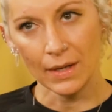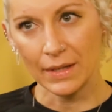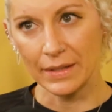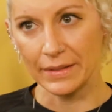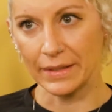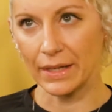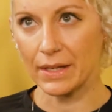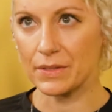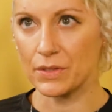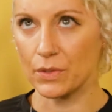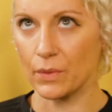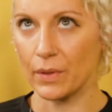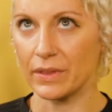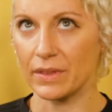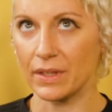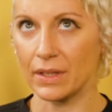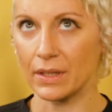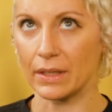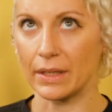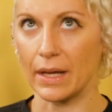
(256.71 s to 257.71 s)
Yeah, so I
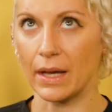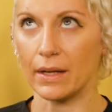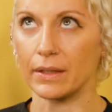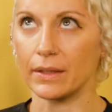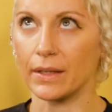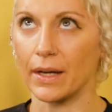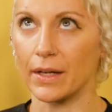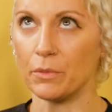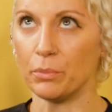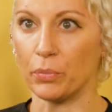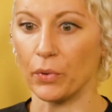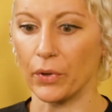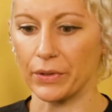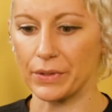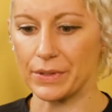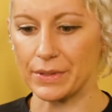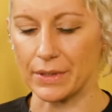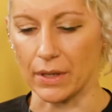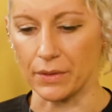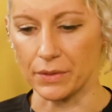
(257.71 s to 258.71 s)
think, again, it kind of
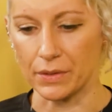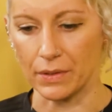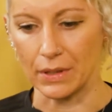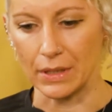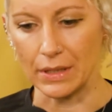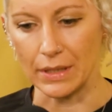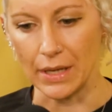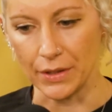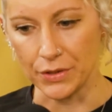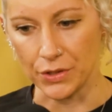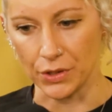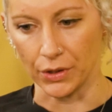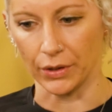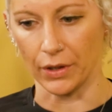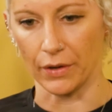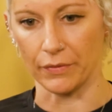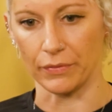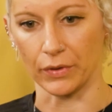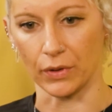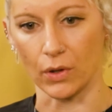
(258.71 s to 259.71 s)
boils down to the nature
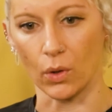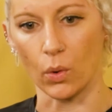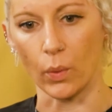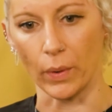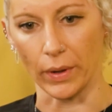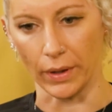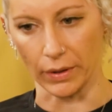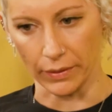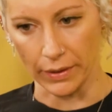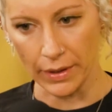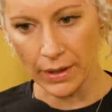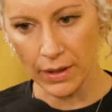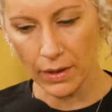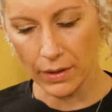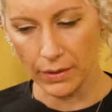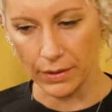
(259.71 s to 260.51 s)
of the query.